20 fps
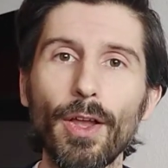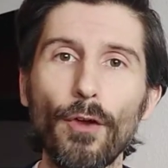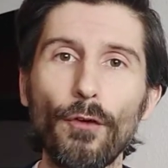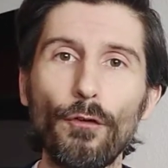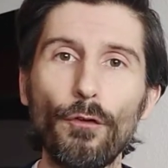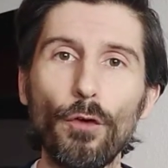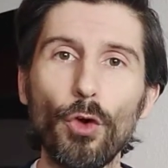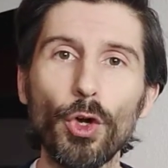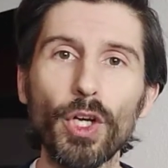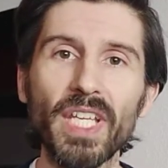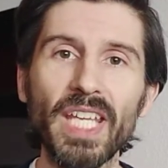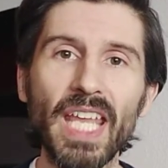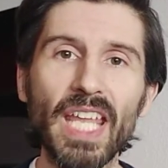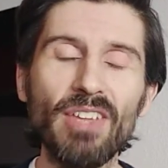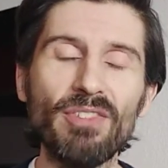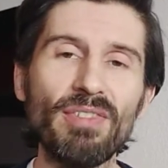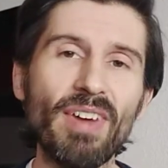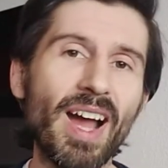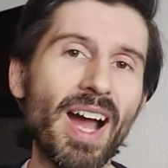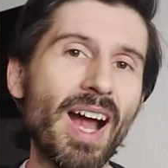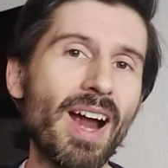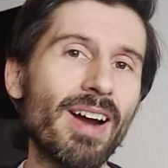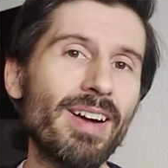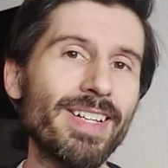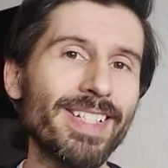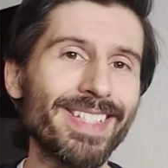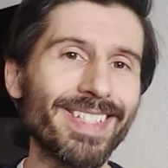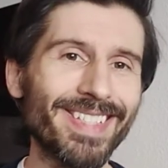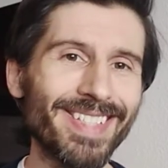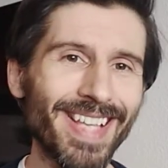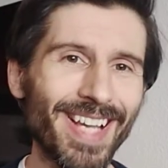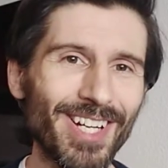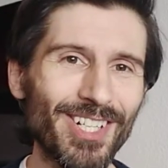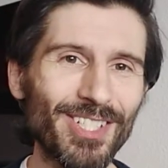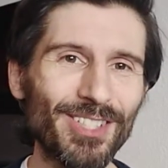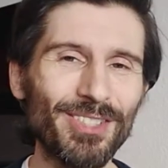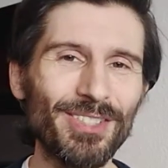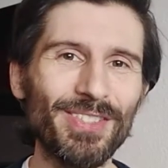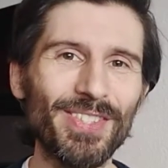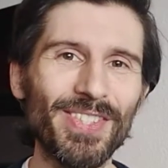forgave
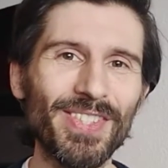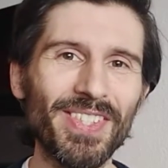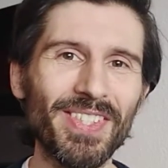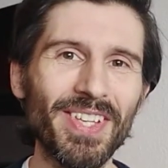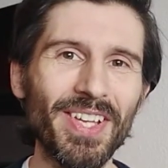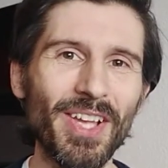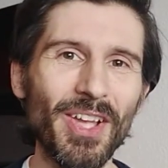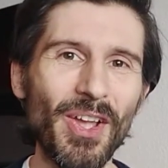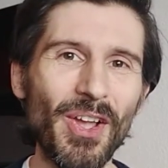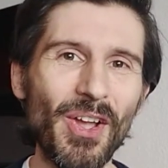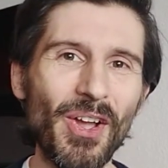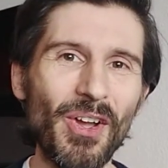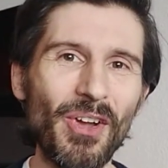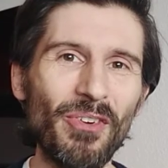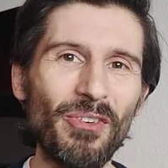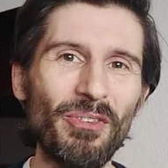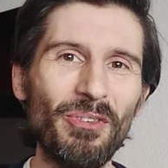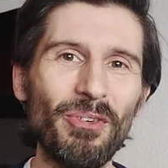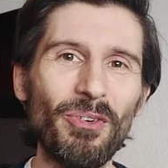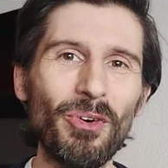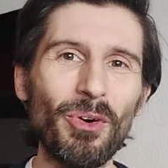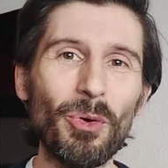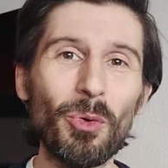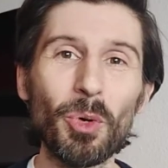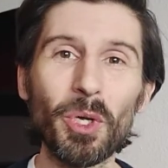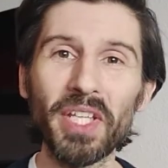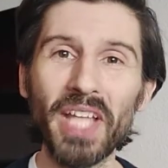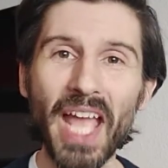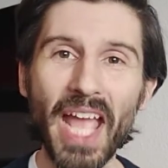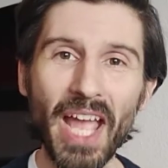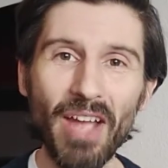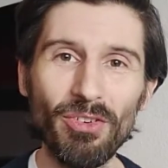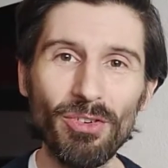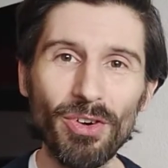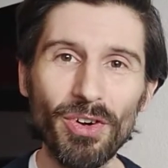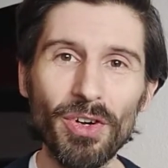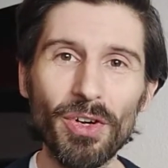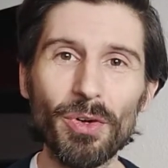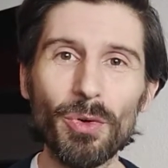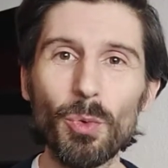ourselves for
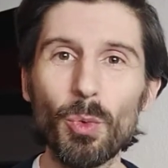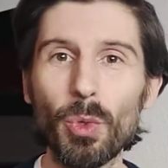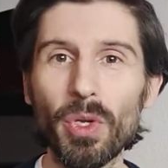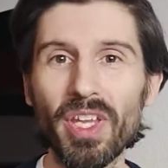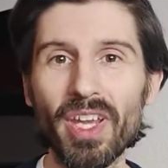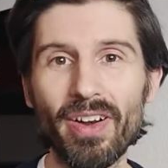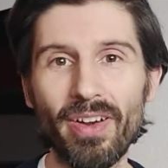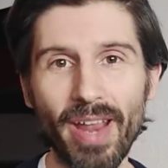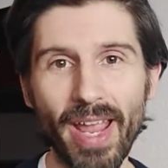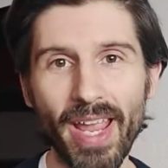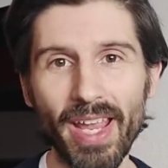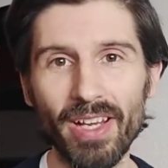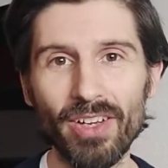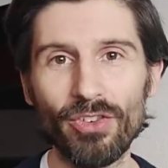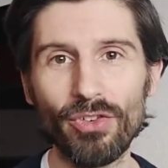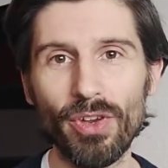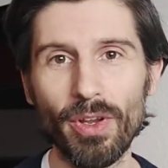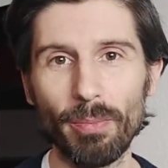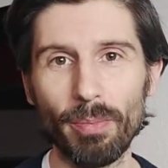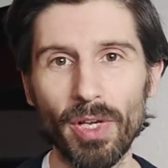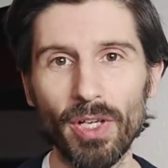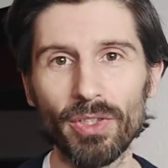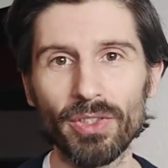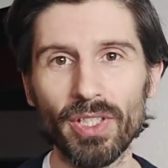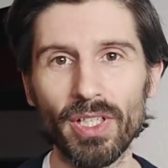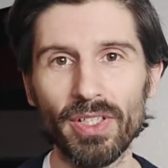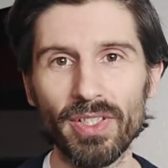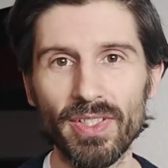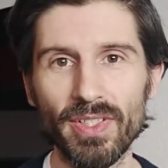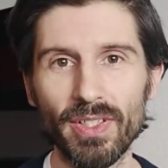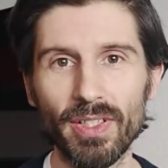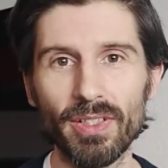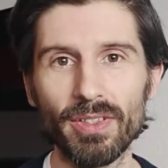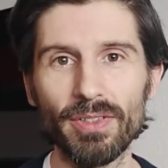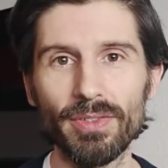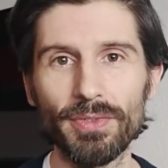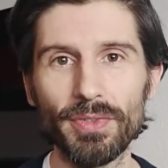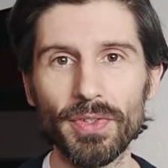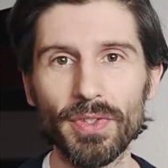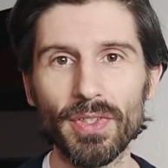whatever we are angry about
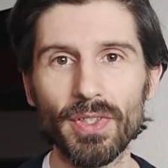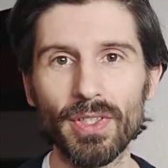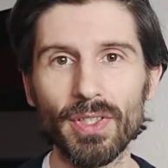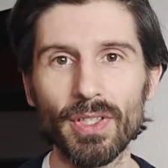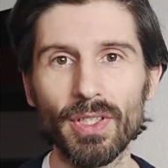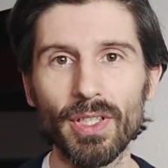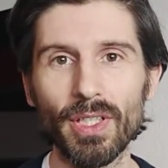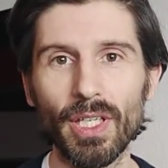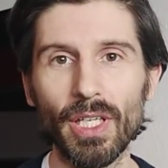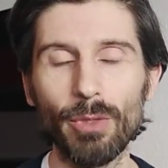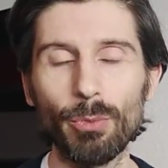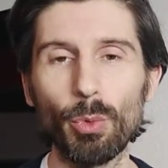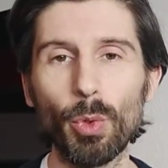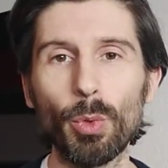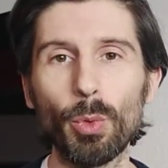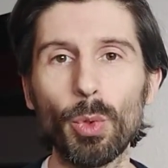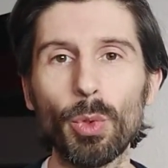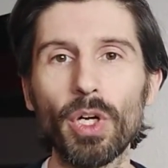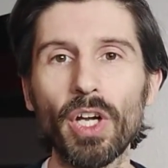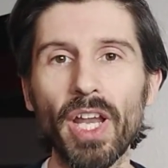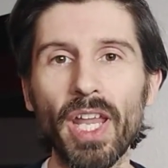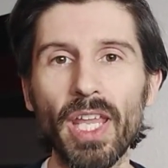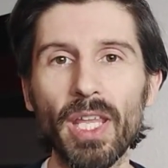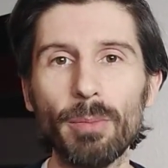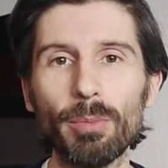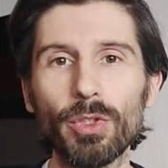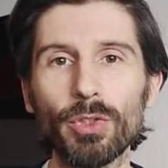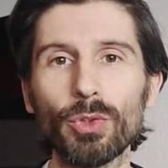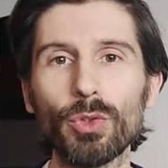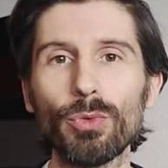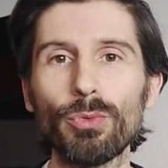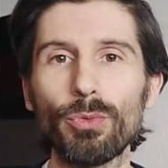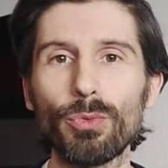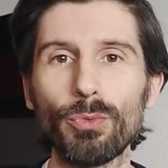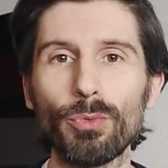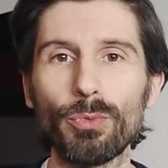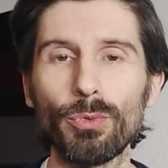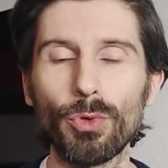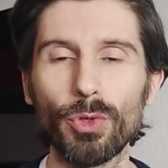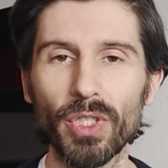ourselves, if we were able to
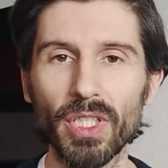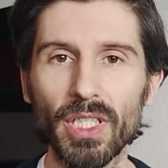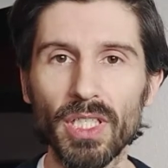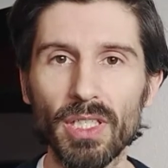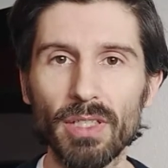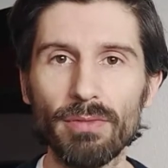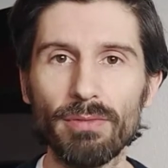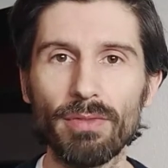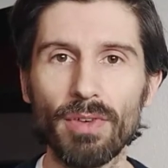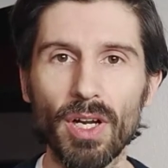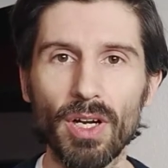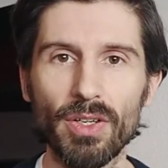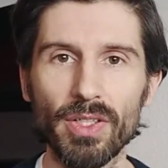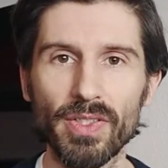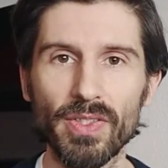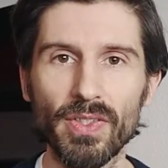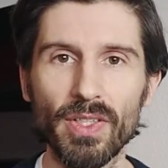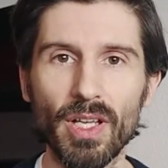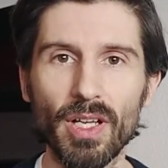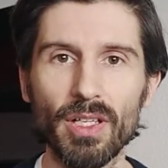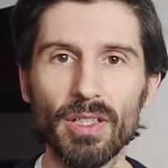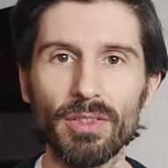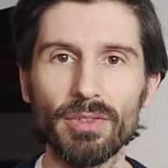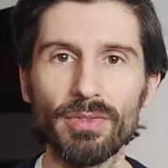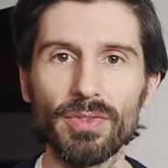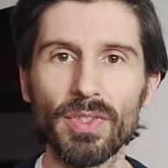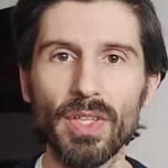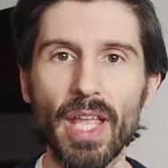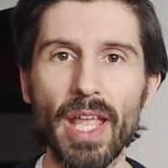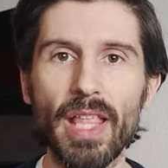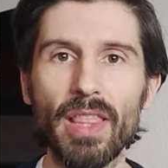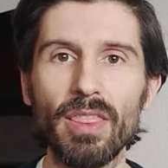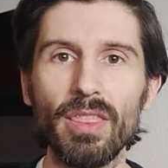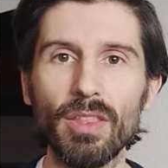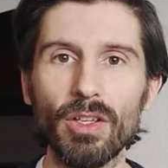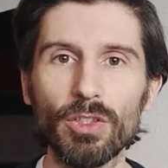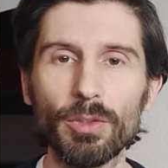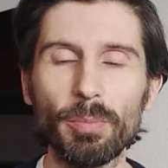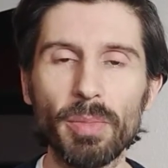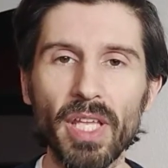forgive ourselves and
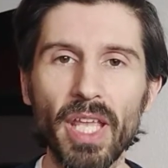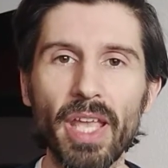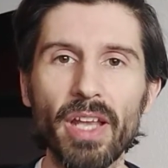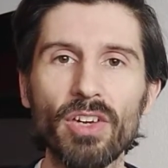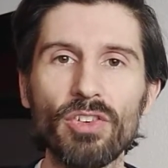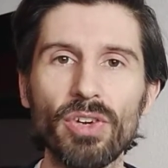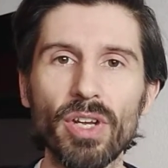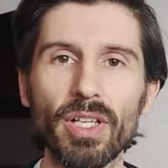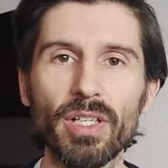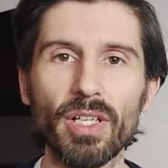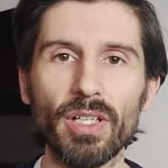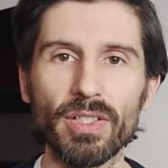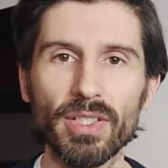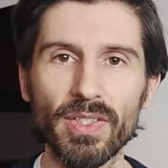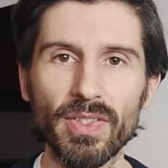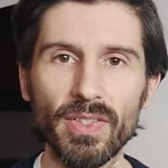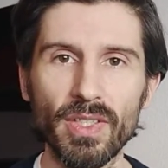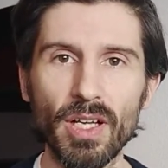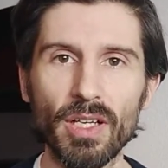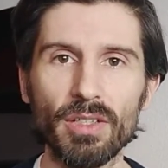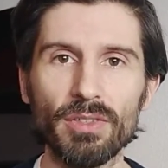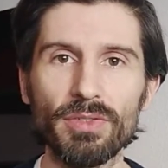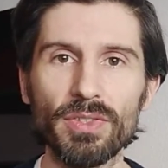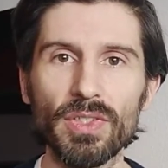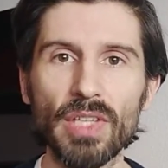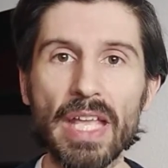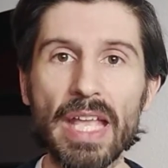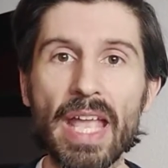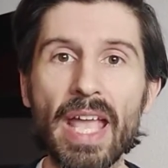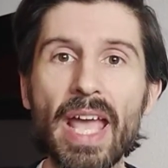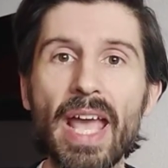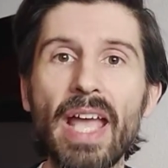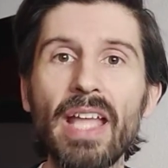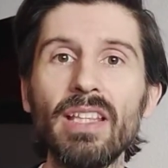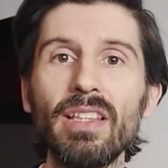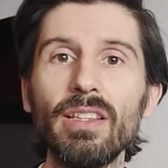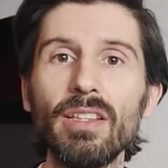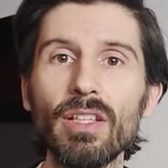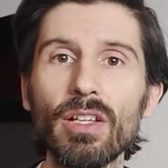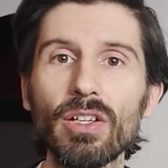not be angry at ourselves
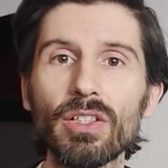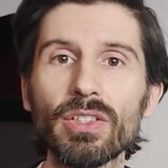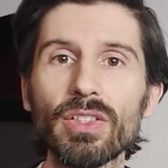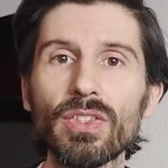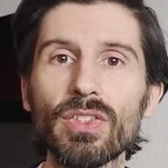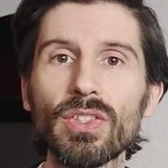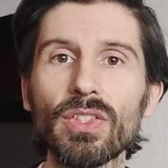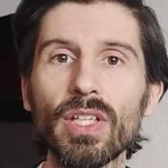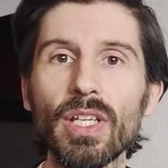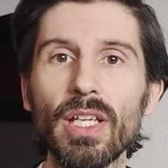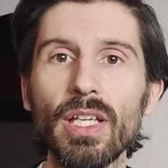and not